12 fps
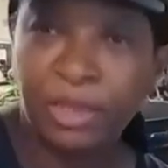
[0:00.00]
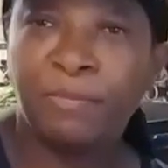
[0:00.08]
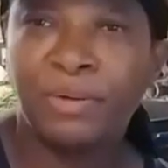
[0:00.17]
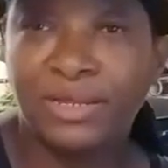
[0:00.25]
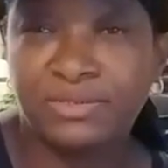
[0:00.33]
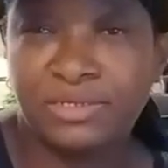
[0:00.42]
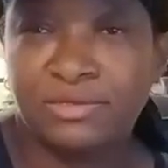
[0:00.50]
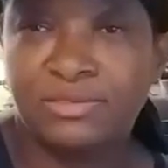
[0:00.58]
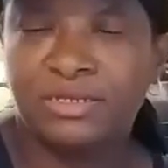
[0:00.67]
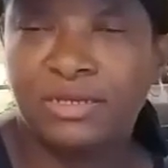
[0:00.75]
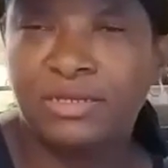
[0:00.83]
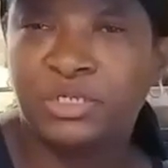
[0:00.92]
and
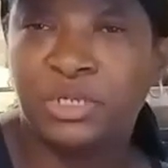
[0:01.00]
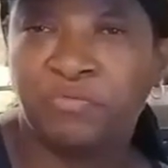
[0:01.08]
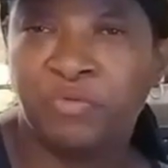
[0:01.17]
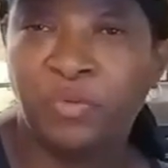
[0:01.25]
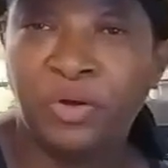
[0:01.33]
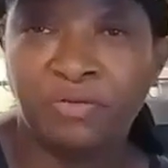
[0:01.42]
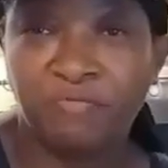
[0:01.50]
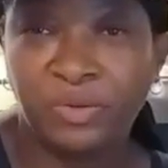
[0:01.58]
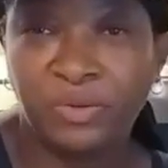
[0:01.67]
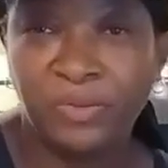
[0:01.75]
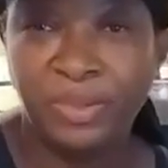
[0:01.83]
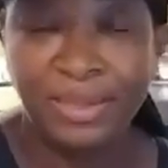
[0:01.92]
blessings to each and every one of
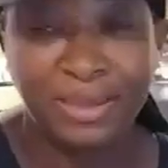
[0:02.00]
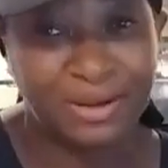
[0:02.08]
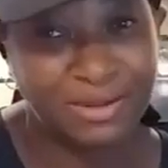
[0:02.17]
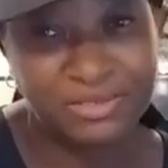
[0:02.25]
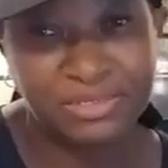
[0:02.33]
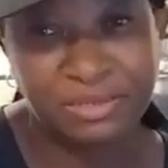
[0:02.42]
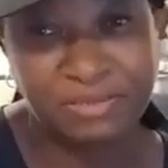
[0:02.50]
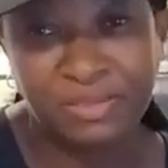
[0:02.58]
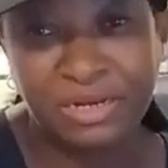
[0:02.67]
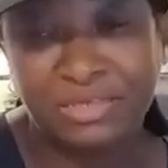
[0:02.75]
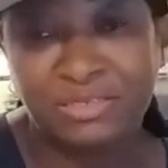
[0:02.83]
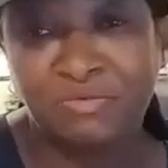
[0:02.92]
you, and I'll see you in
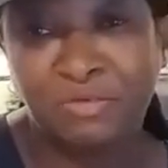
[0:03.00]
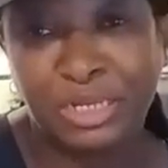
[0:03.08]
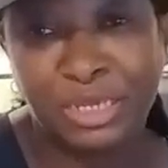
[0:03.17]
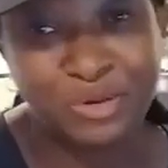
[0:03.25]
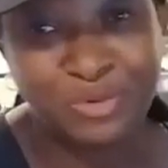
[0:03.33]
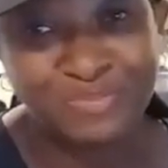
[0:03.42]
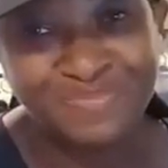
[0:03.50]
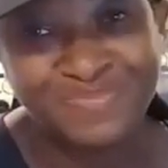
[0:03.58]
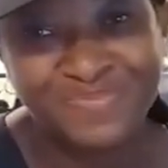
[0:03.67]
the next video.